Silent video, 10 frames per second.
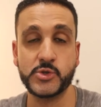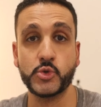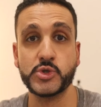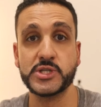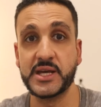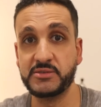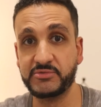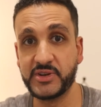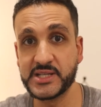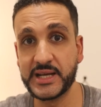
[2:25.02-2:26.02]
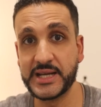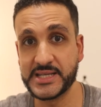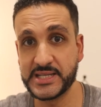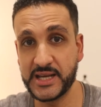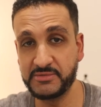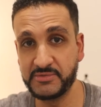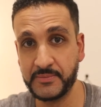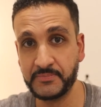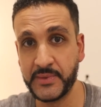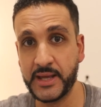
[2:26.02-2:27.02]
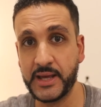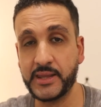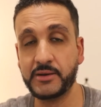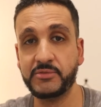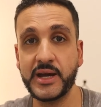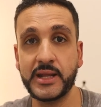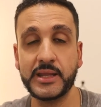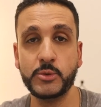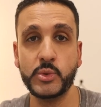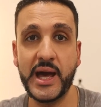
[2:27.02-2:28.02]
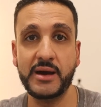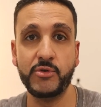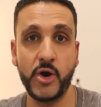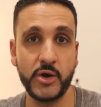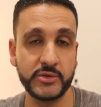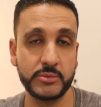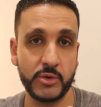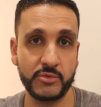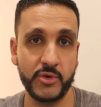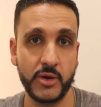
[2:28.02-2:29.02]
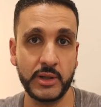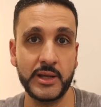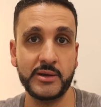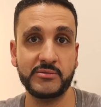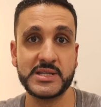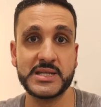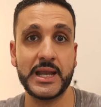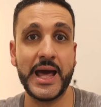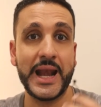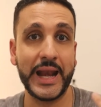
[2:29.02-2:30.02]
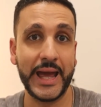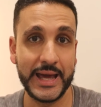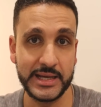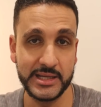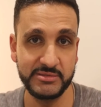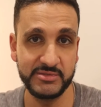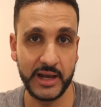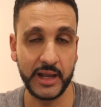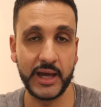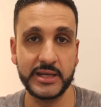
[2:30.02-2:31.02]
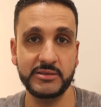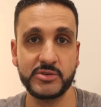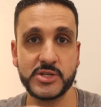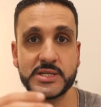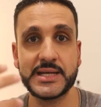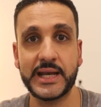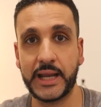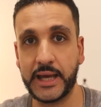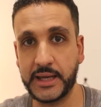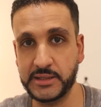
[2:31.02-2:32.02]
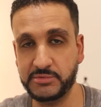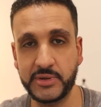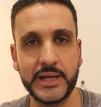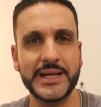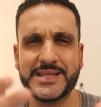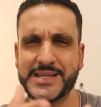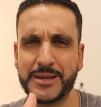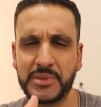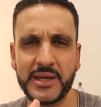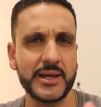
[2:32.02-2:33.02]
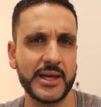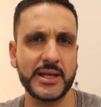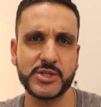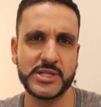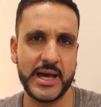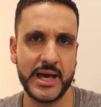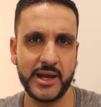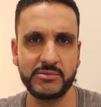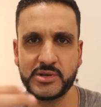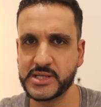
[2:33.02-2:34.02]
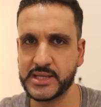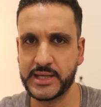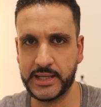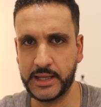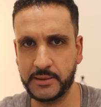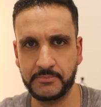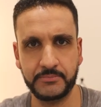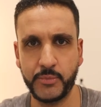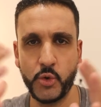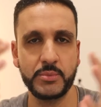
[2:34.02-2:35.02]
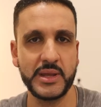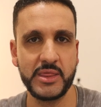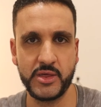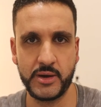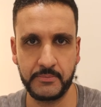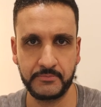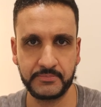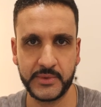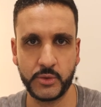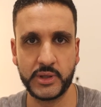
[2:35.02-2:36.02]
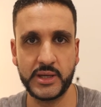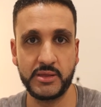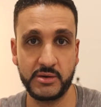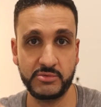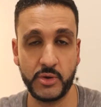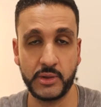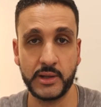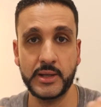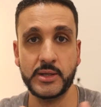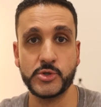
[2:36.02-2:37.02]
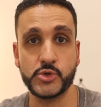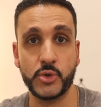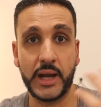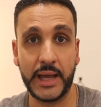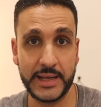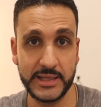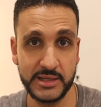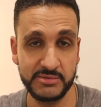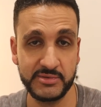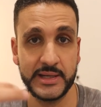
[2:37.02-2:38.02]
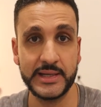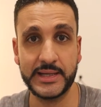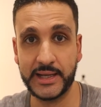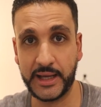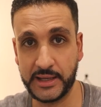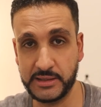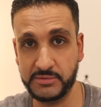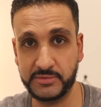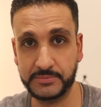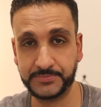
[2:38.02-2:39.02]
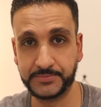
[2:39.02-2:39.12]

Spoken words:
So saif, fasl saif. And then finally, we have autumn or fall, fasl al-kharif. Al-kharif versus il-kharif. Same thing, again, just the al versus the il. Both mean the, okay, the fall. So al-kharif, il-kharif.